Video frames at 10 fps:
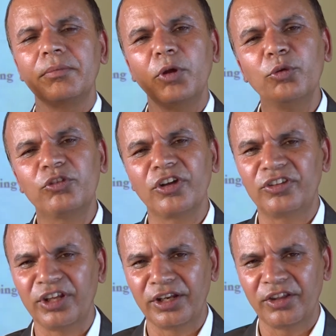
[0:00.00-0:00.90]
future
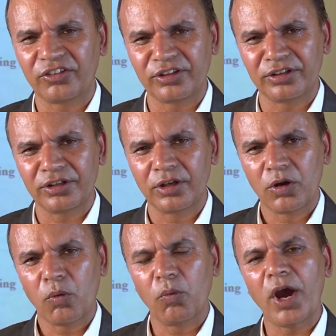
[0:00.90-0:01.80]
generation.
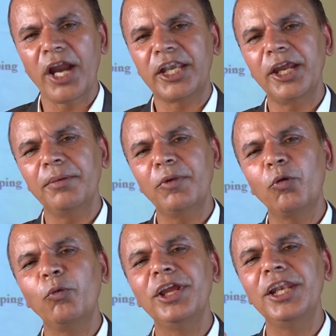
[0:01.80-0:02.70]
Whatever
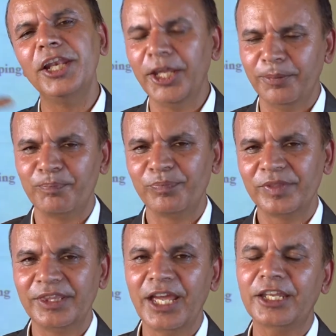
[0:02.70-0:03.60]
we leave,
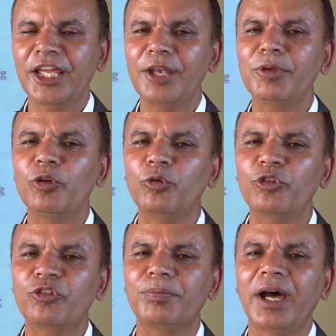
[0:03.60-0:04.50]
that can be
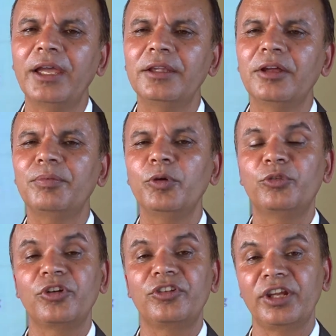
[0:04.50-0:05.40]
used by the
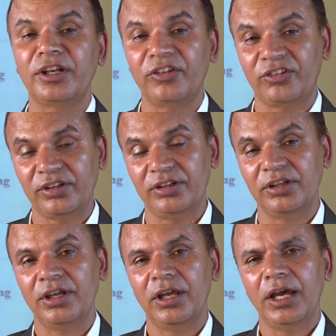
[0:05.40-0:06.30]
future generation.
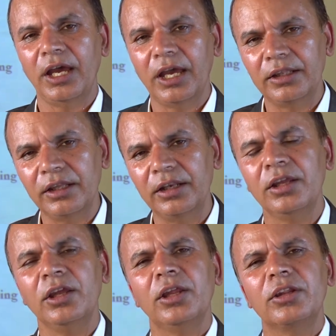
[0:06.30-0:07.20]
And then
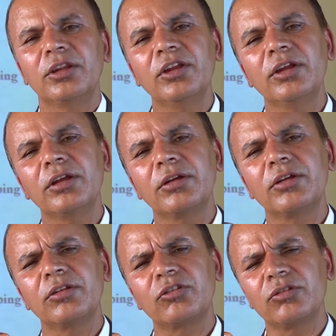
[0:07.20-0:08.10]
the
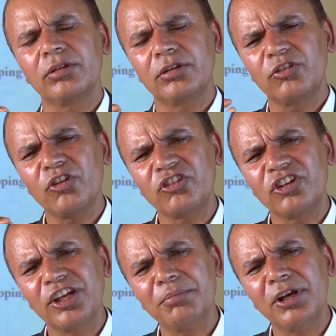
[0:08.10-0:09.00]

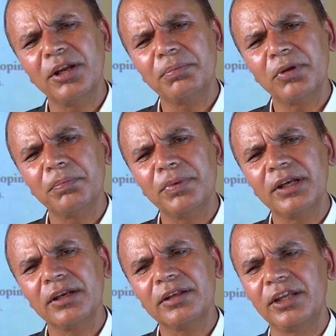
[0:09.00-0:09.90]
sustainable
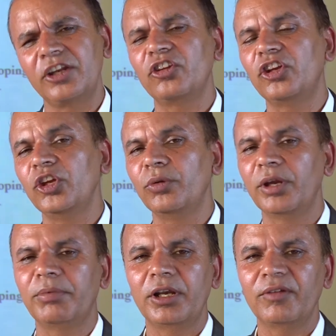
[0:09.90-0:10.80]
development, that is a
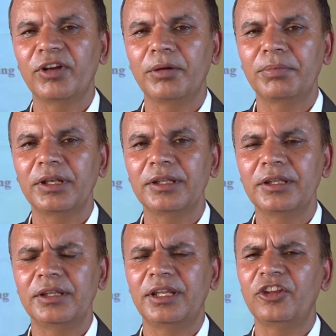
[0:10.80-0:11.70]
durable
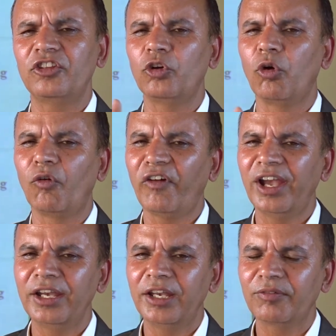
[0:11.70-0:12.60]
development, that is
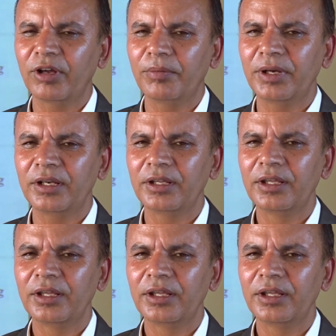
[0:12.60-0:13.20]
eco-friendly development.